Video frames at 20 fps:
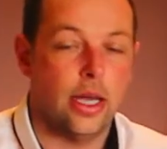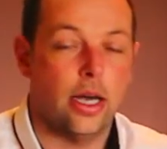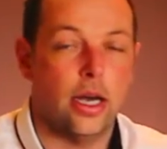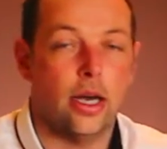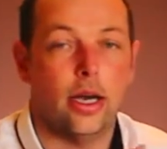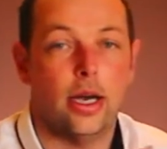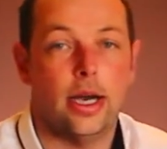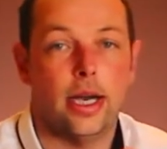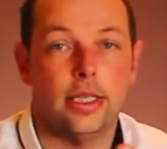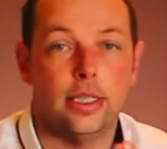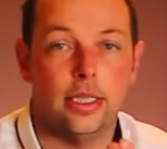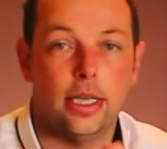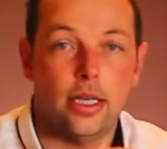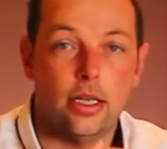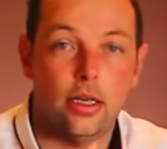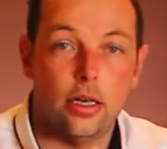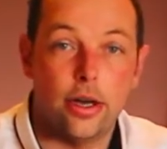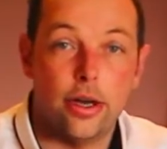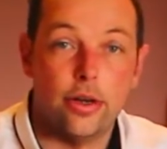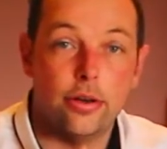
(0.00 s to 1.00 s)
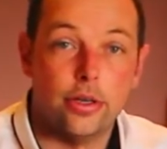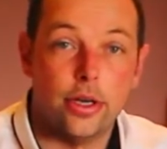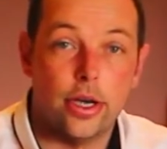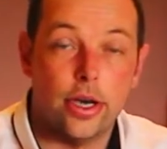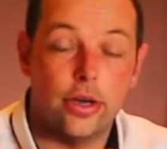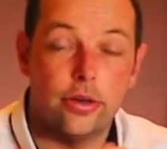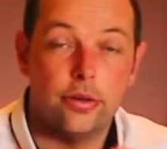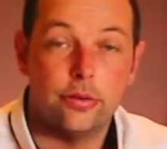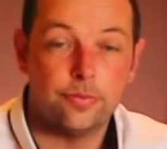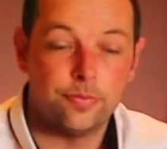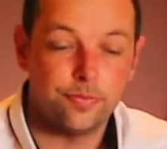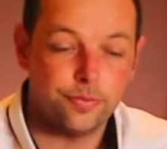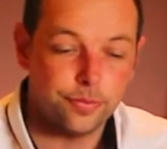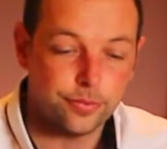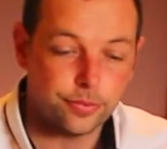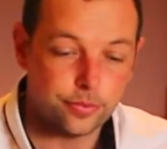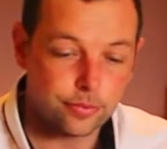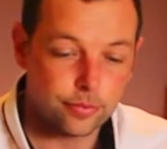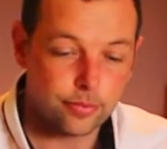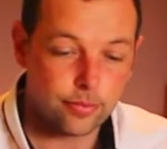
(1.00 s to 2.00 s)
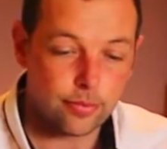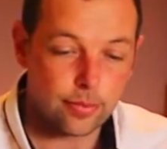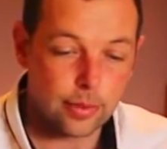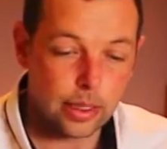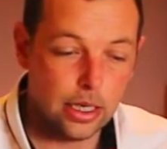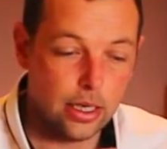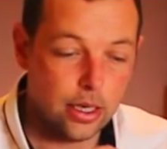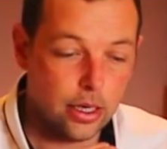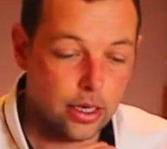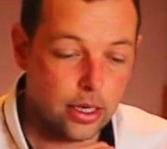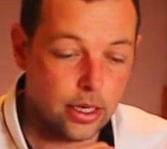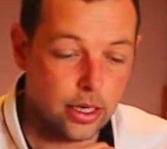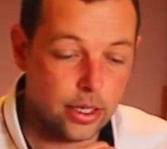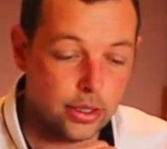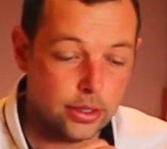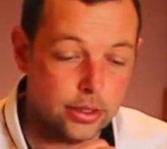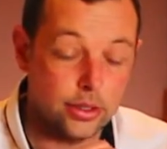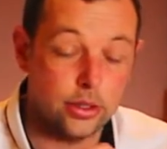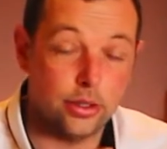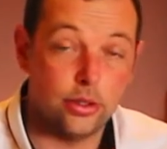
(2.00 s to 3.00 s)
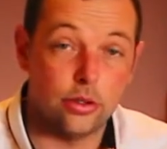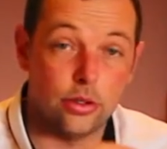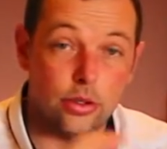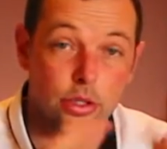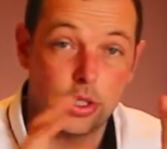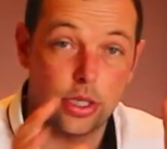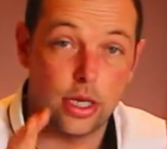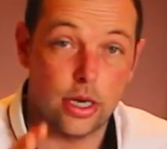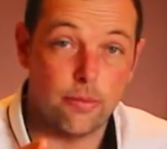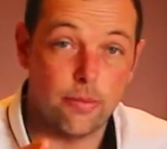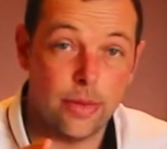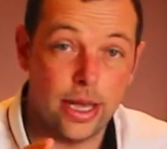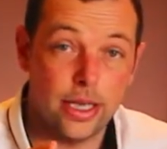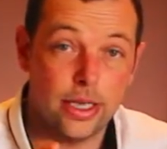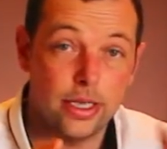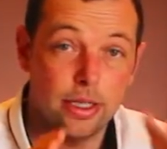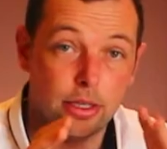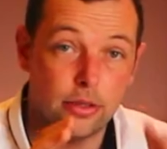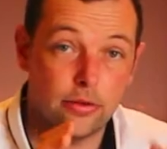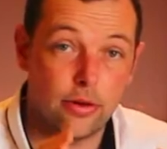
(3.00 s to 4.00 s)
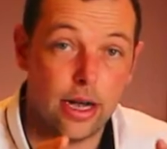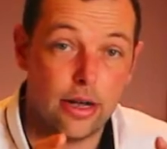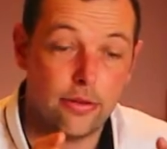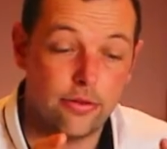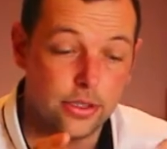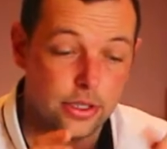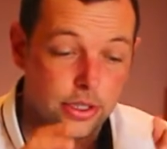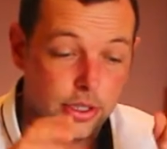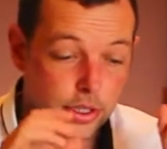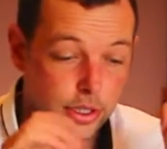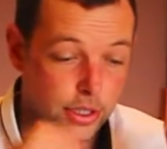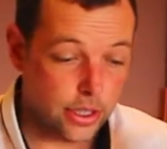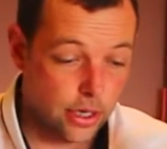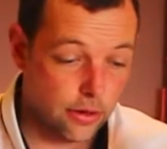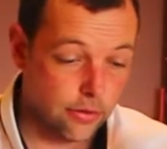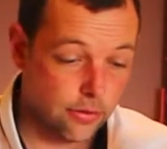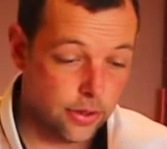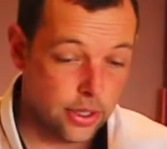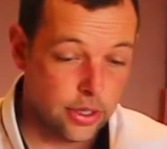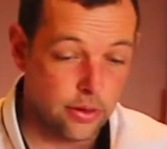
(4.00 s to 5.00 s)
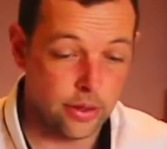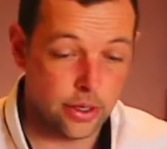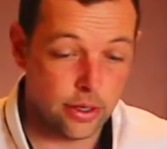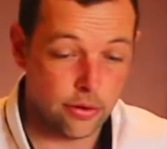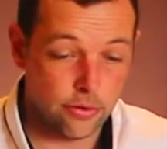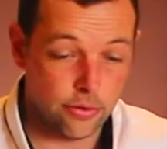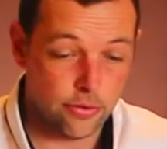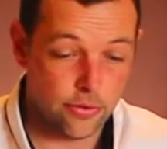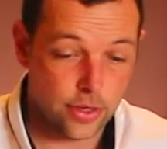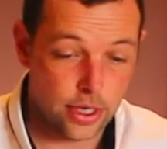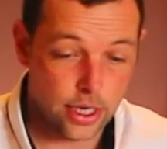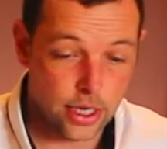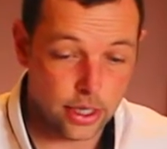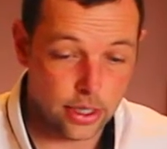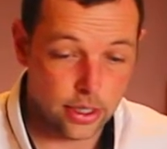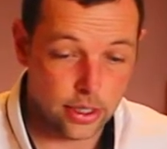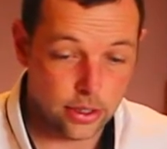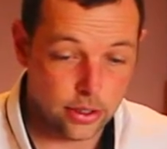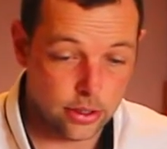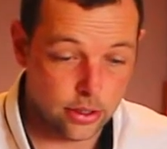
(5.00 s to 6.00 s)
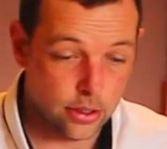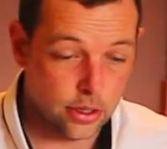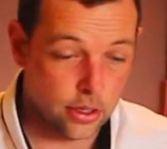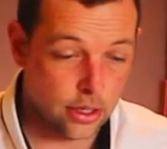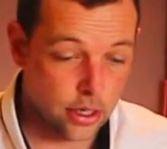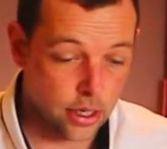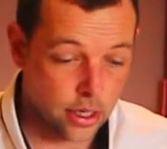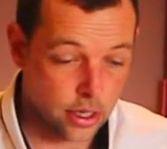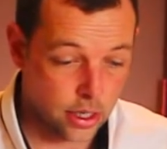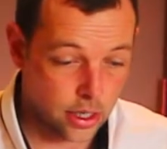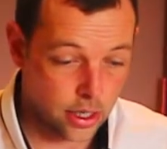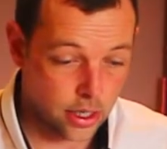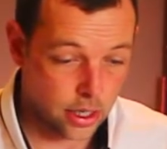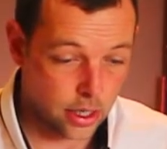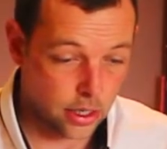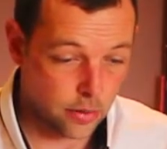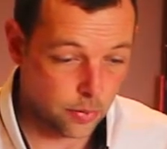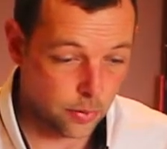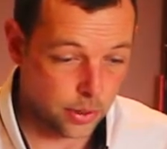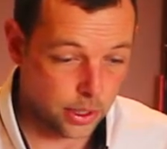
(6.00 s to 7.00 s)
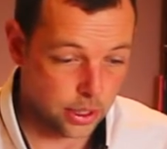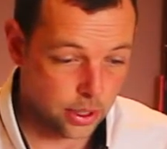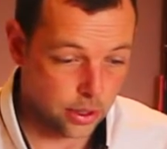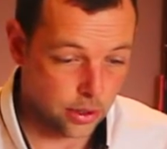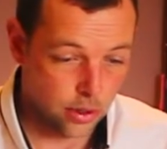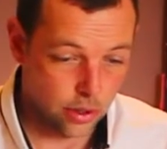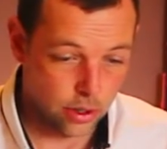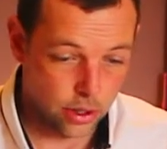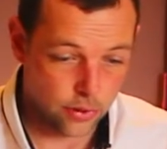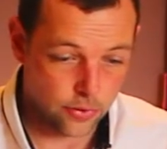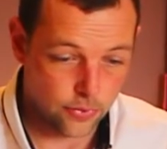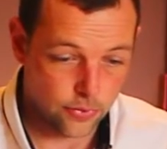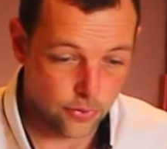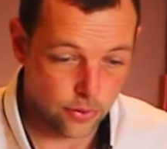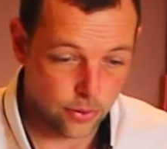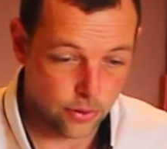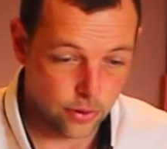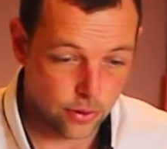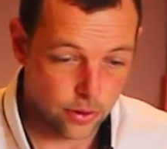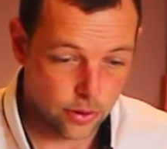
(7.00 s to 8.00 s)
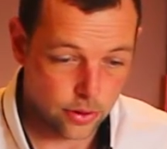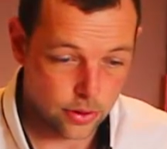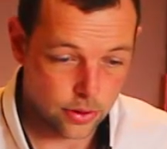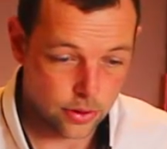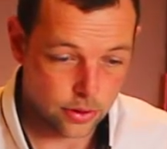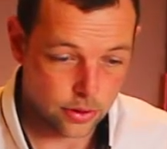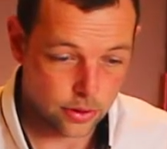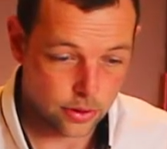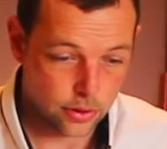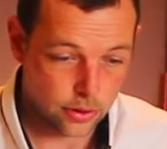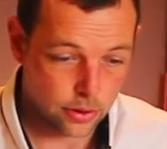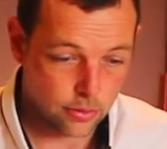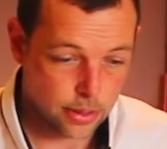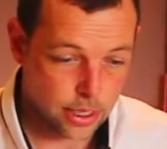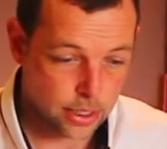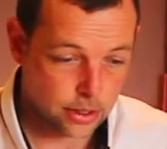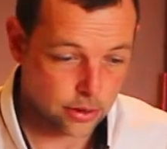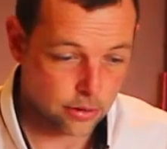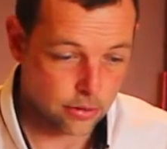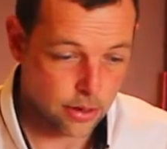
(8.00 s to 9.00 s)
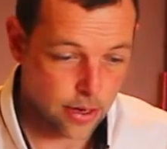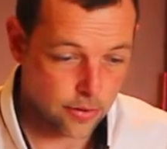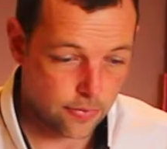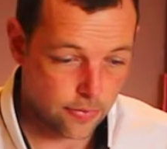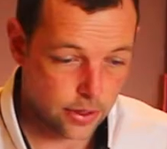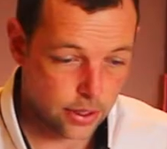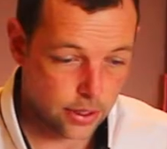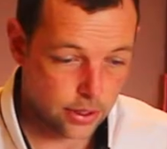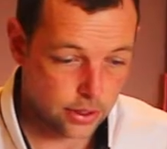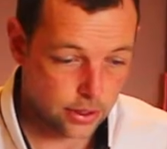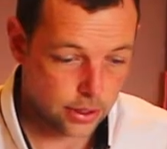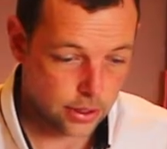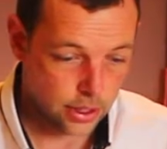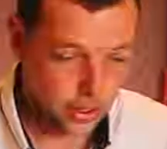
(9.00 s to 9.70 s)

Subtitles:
and get your logo, and you can start making the graphics yourself. And now another thing we can look for, let's go back to graphics,